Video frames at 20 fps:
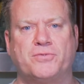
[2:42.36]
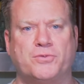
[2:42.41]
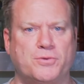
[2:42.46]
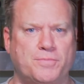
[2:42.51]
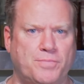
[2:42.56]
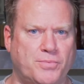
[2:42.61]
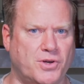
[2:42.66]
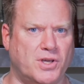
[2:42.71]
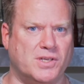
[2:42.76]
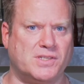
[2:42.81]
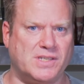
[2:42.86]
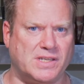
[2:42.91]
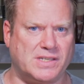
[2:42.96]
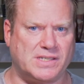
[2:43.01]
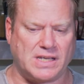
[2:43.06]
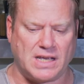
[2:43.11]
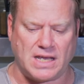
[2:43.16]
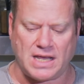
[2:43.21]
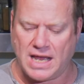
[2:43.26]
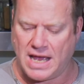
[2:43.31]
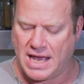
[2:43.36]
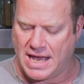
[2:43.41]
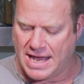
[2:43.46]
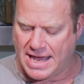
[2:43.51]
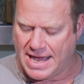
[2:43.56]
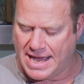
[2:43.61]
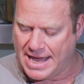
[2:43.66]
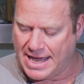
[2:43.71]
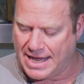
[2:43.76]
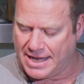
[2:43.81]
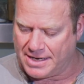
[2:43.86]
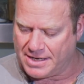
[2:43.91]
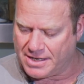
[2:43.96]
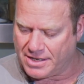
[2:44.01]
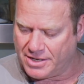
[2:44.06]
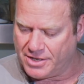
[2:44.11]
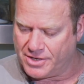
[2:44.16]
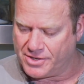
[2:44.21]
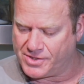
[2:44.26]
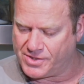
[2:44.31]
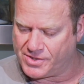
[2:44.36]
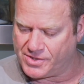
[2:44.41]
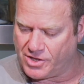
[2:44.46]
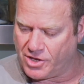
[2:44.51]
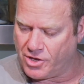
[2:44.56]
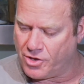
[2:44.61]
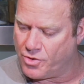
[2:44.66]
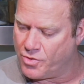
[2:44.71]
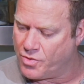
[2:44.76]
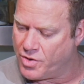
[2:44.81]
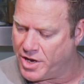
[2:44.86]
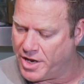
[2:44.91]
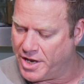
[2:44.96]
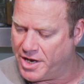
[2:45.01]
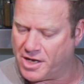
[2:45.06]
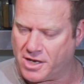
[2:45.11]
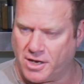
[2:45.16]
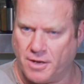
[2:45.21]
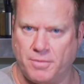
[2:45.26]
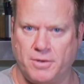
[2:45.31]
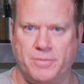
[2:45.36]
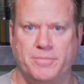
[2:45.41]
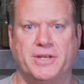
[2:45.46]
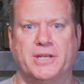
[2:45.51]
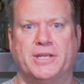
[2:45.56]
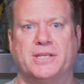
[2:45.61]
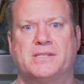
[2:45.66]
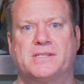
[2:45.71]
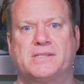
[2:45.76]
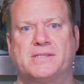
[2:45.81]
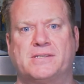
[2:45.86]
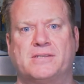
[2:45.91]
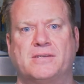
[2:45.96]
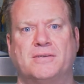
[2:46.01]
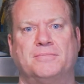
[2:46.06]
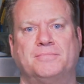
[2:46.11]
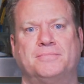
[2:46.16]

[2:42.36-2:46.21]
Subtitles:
food processor and see you in a couple of minutes.